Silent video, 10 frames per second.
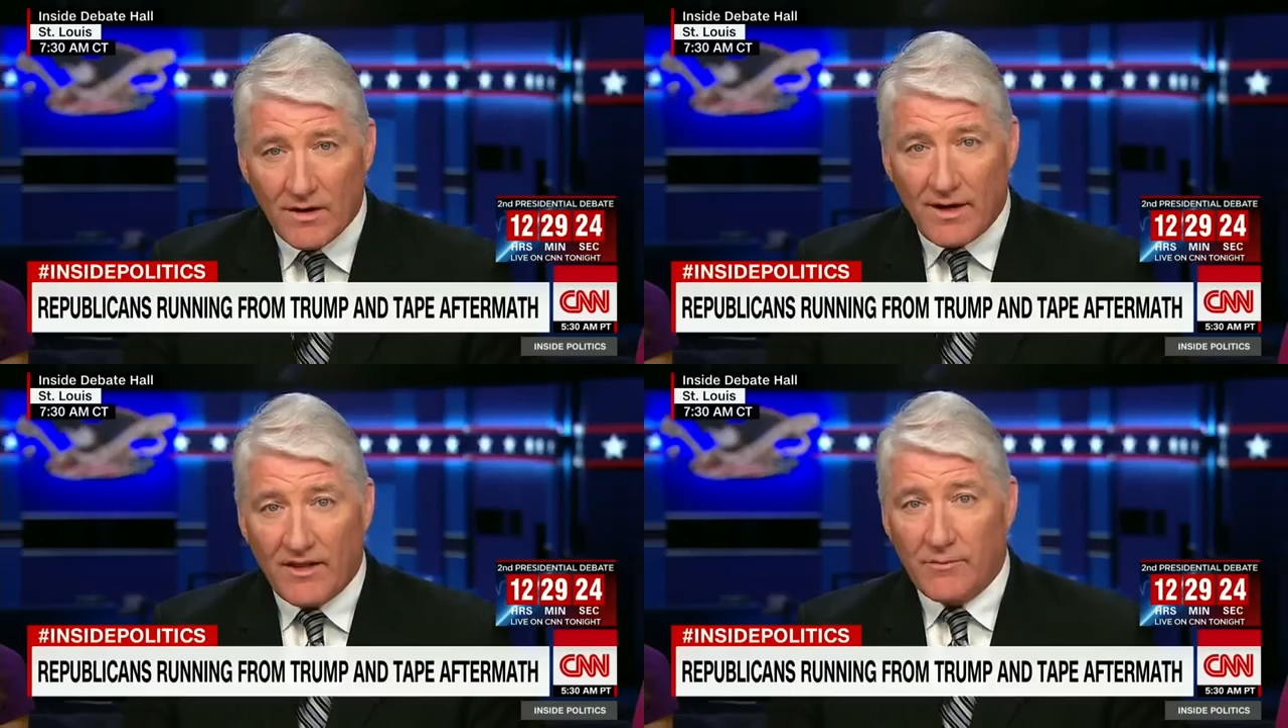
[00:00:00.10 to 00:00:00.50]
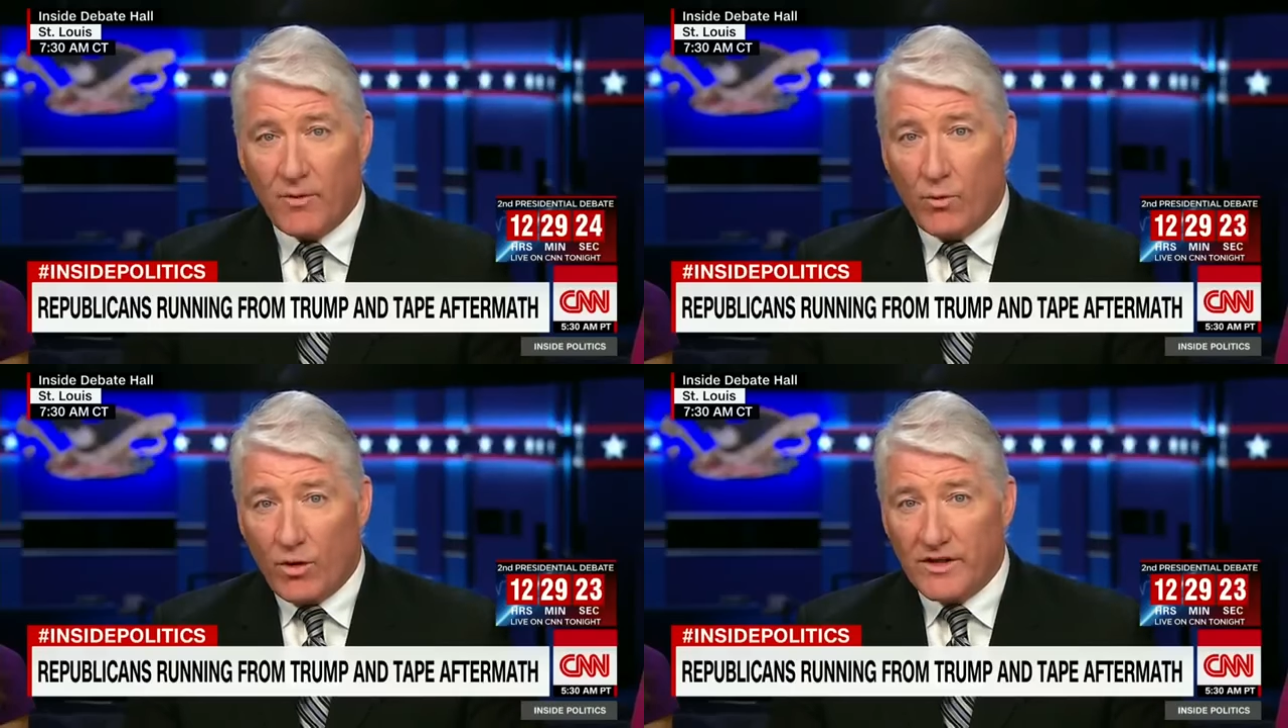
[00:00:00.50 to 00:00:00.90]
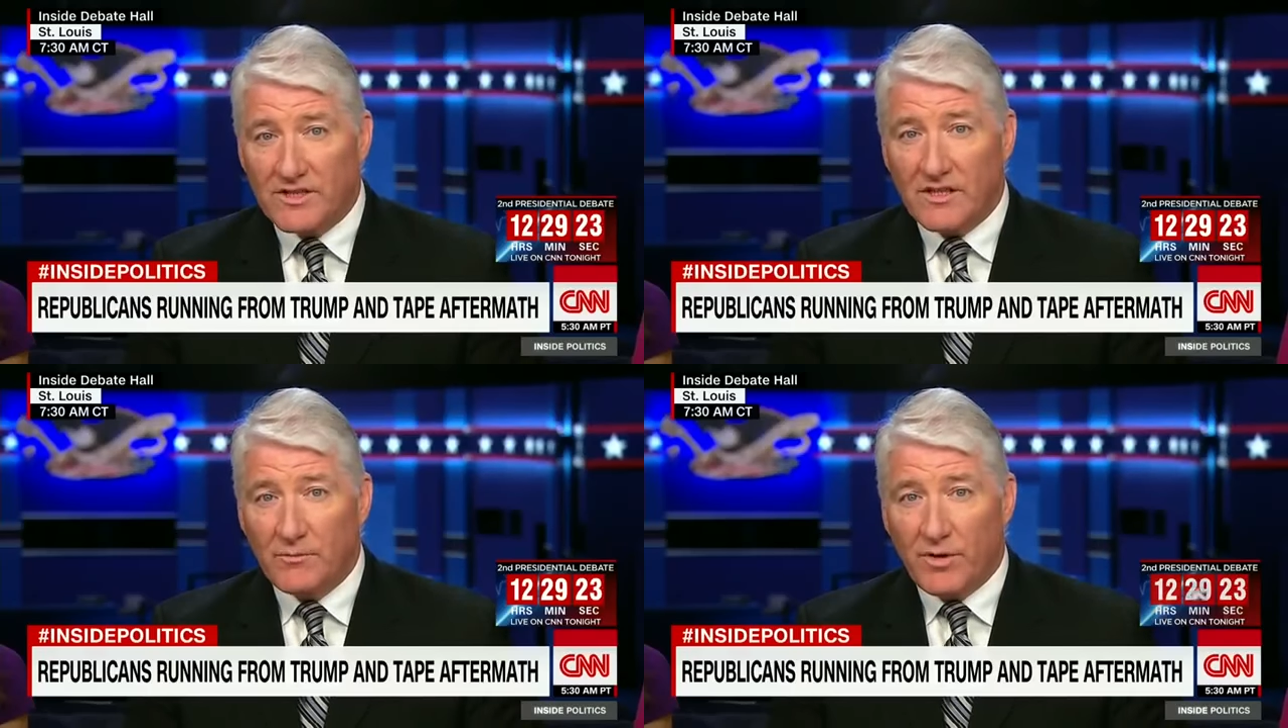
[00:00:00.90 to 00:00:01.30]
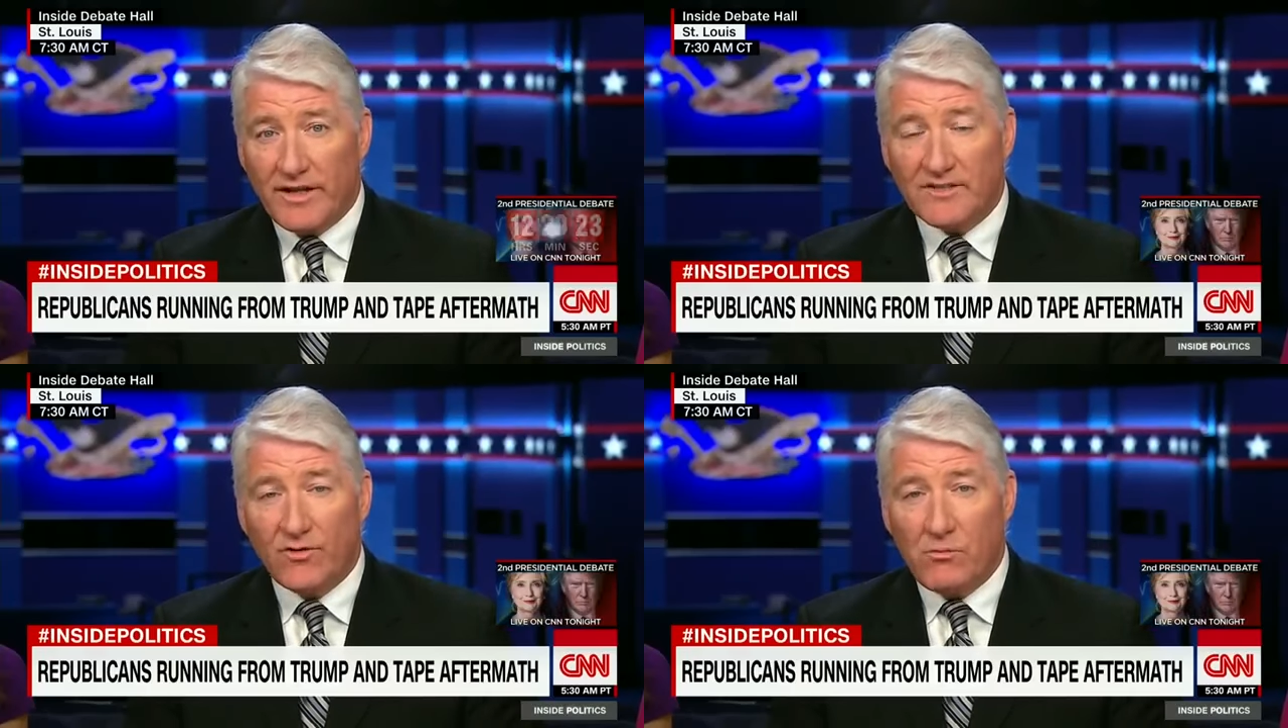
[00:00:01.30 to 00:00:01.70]
Now, there have been worries and
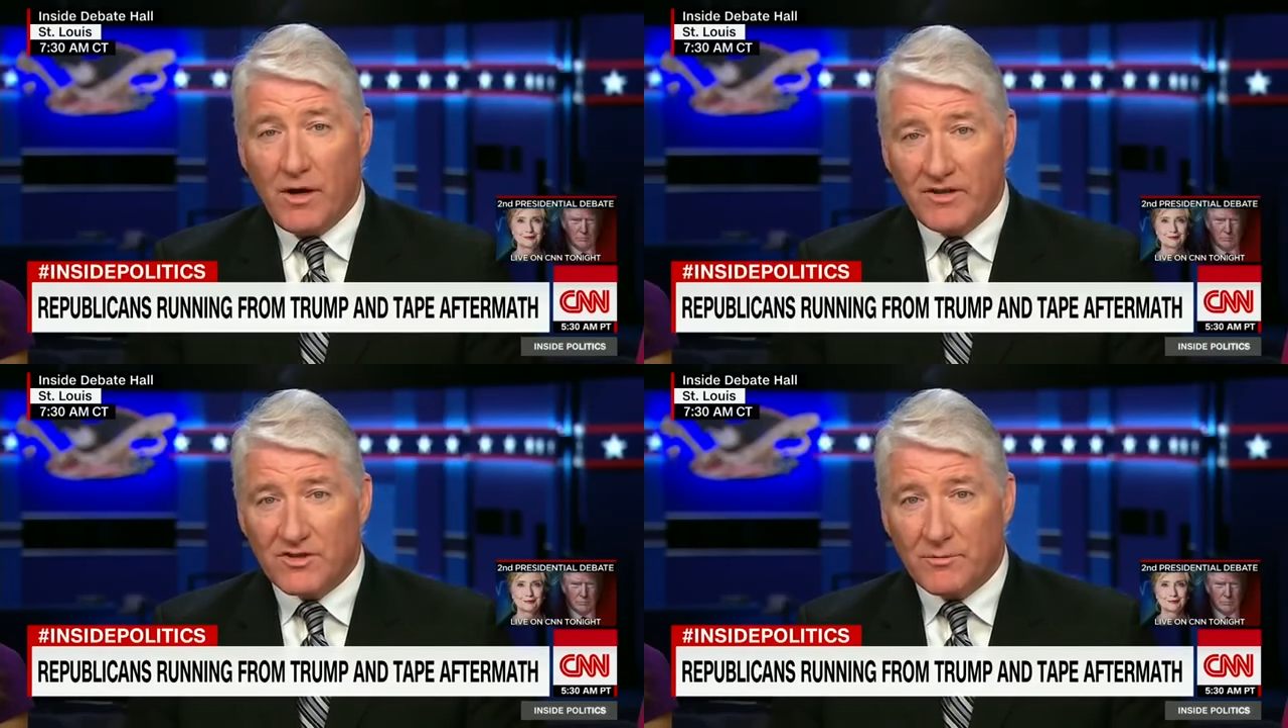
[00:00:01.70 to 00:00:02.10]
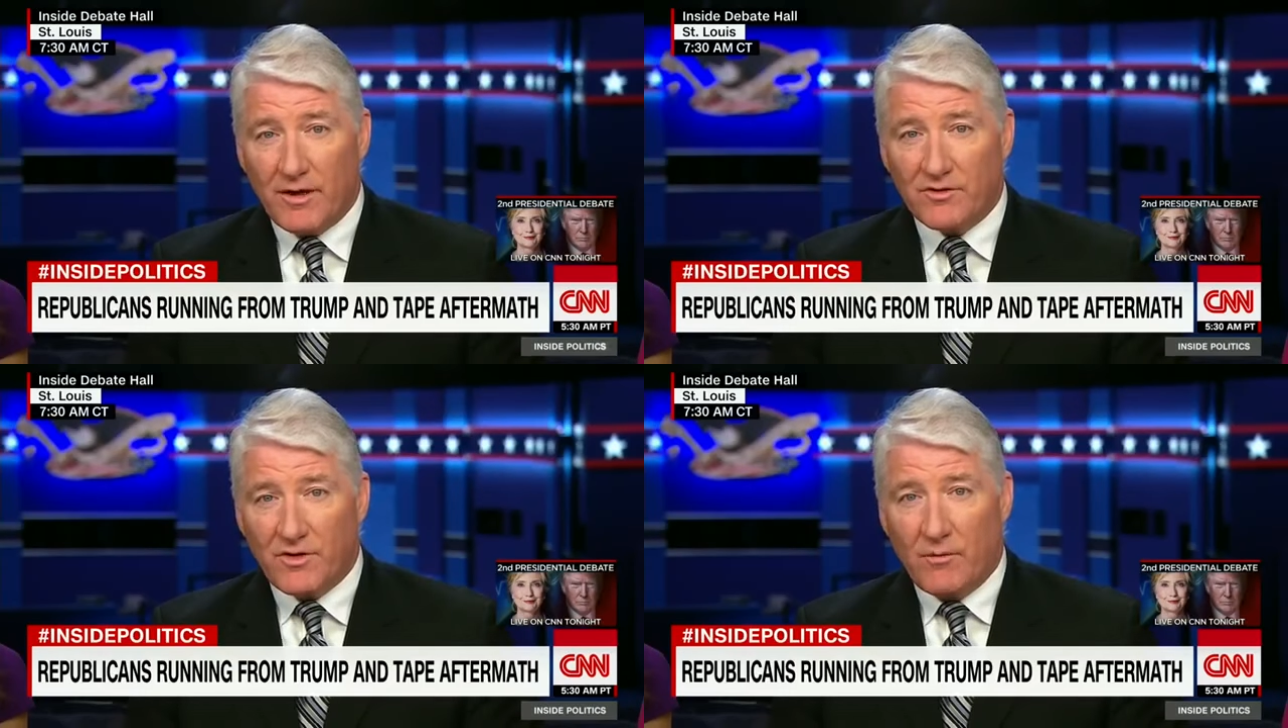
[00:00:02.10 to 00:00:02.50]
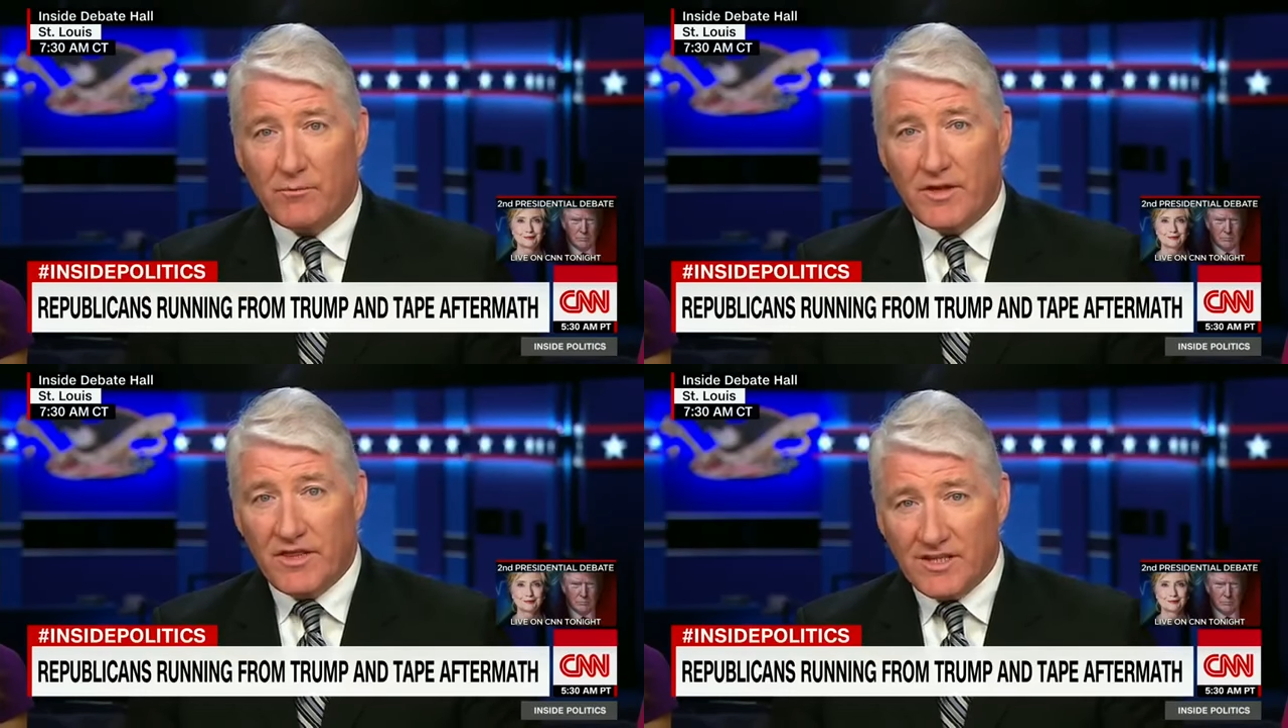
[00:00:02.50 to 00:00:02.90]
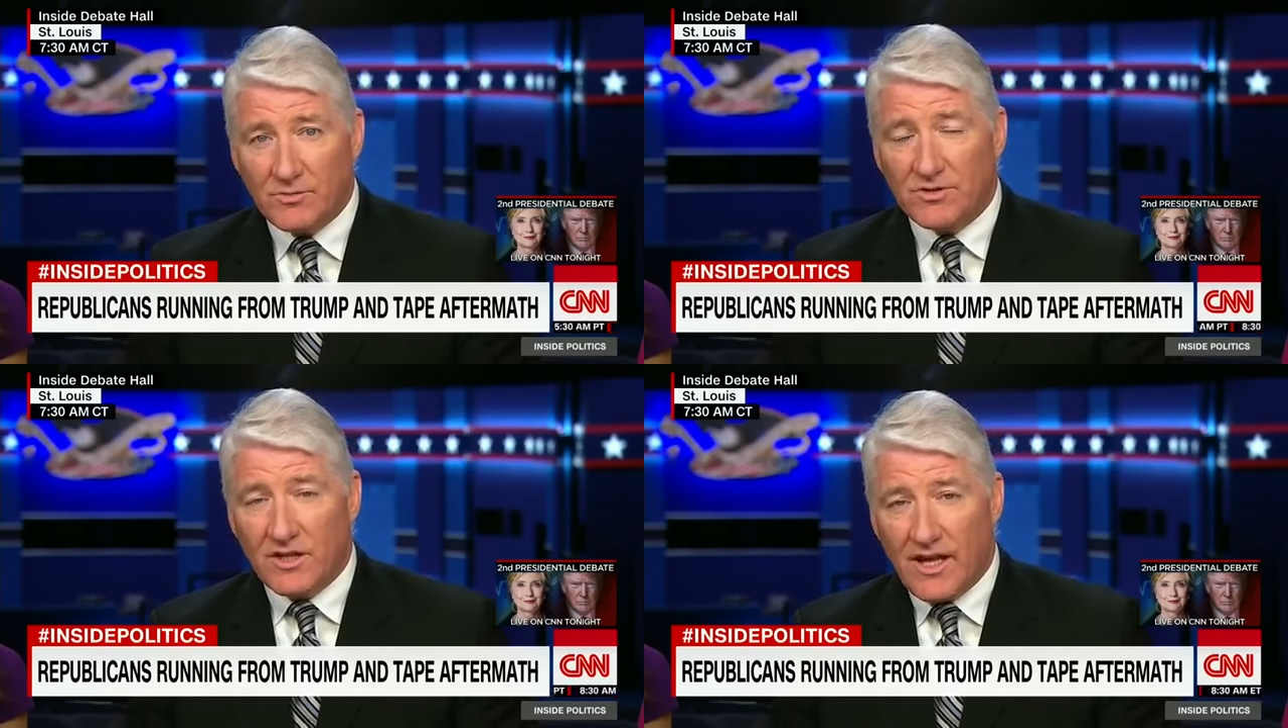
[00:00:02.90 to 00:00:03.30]
complaints for months about Trump, but this
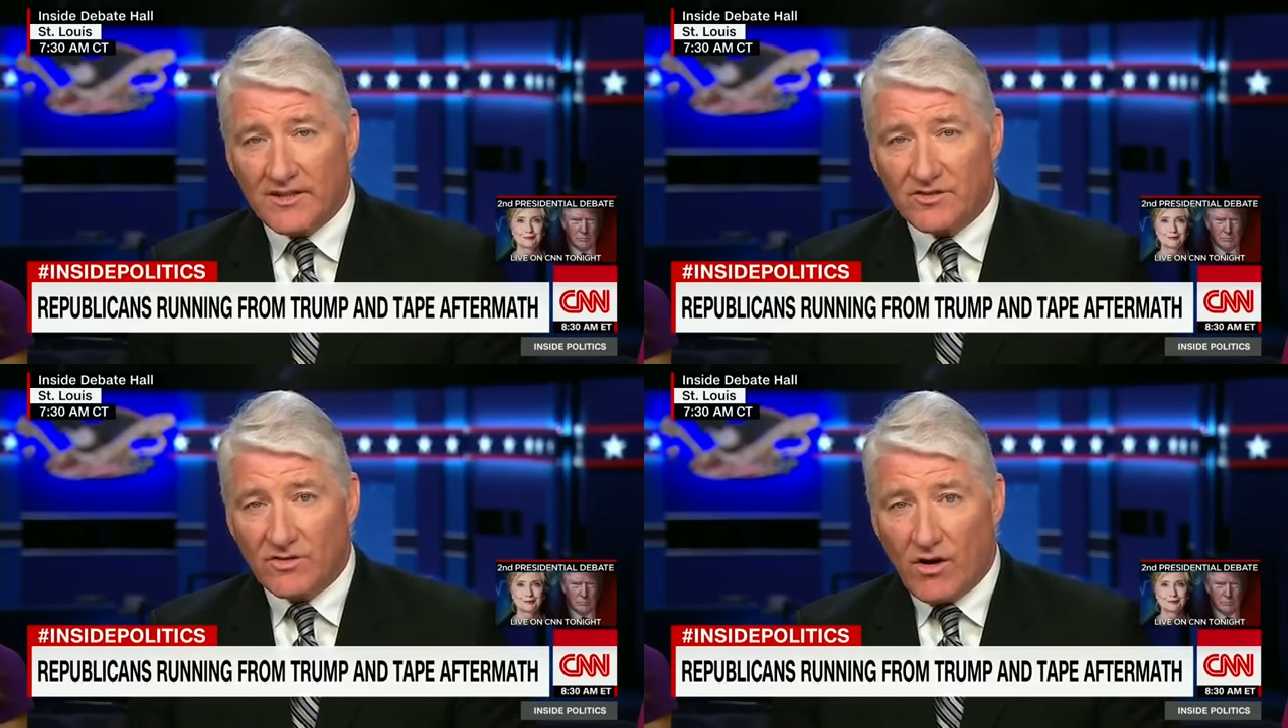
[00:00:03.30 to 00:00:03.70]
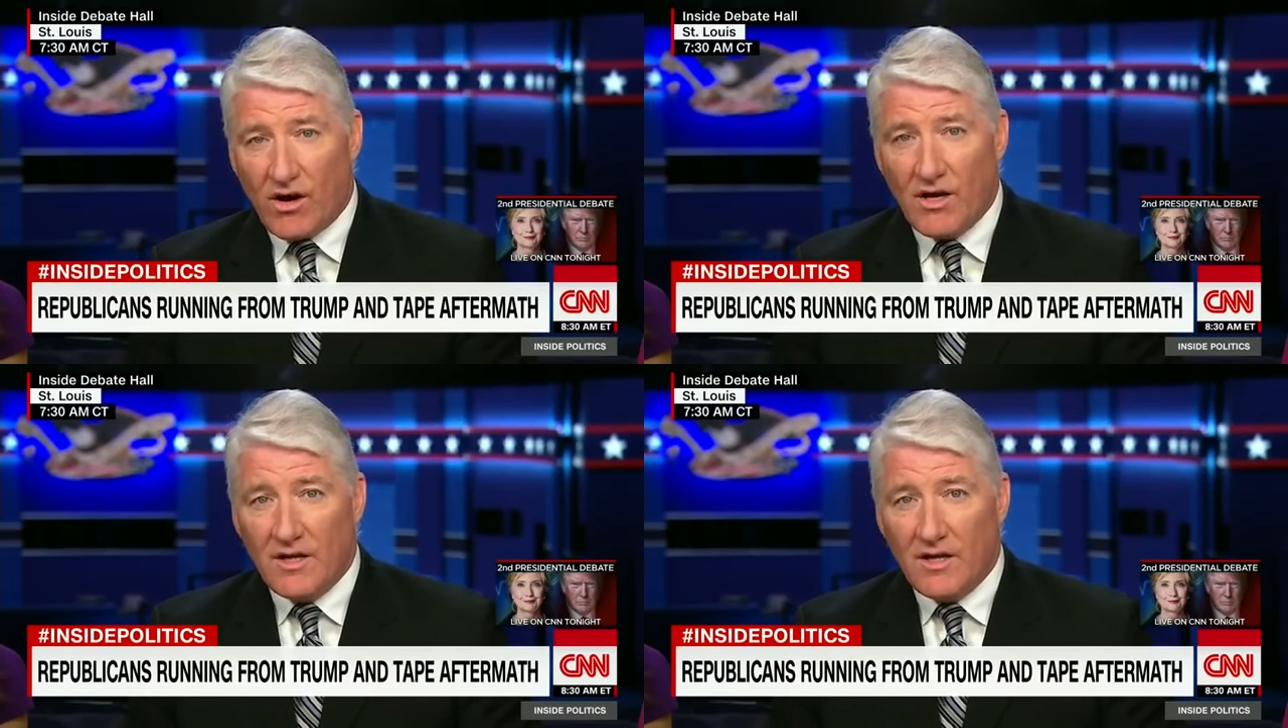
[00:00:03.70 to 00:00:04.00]
was the last straw.